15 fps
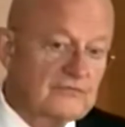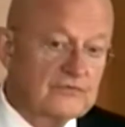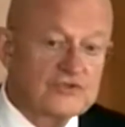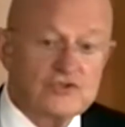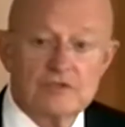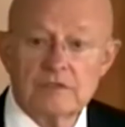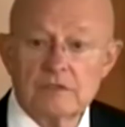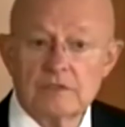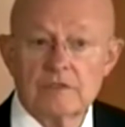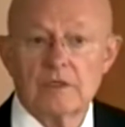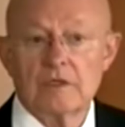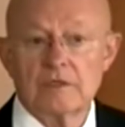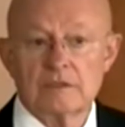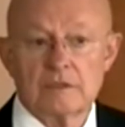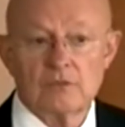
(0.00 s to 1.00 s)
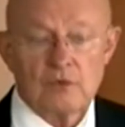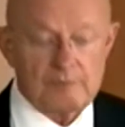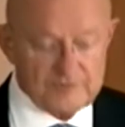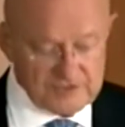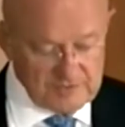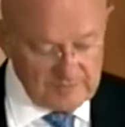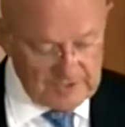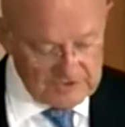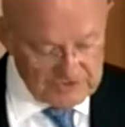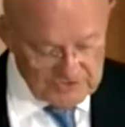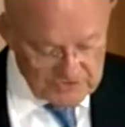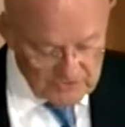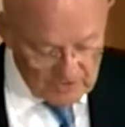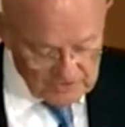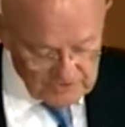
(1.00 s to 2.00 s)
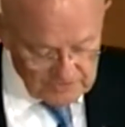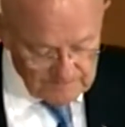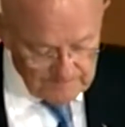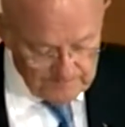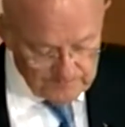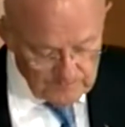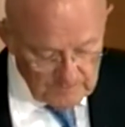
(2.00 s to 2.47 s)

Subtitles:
Virginia on weapons of mass destruction.